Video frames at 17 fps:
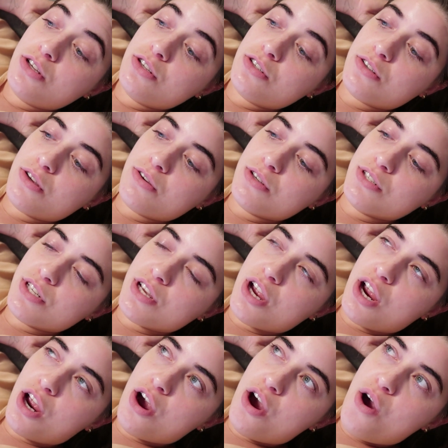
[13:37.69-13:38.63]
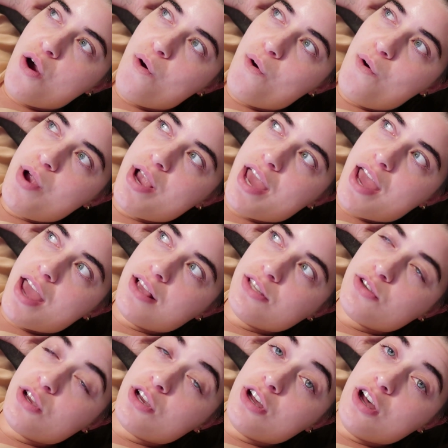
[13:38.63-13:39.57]
So I was like, okay.
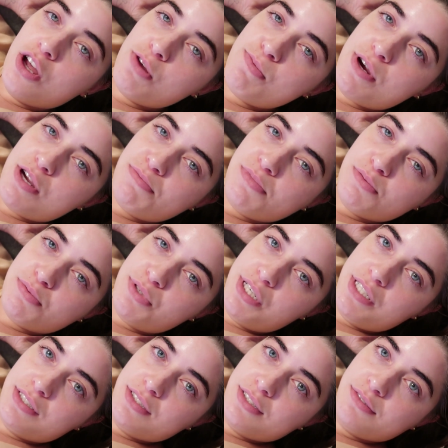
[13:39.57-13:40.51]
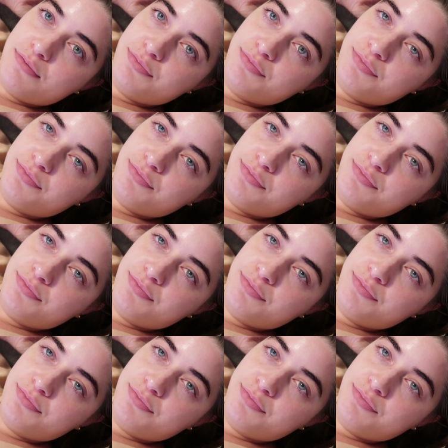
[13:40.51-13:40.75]
So I called Palm Springs.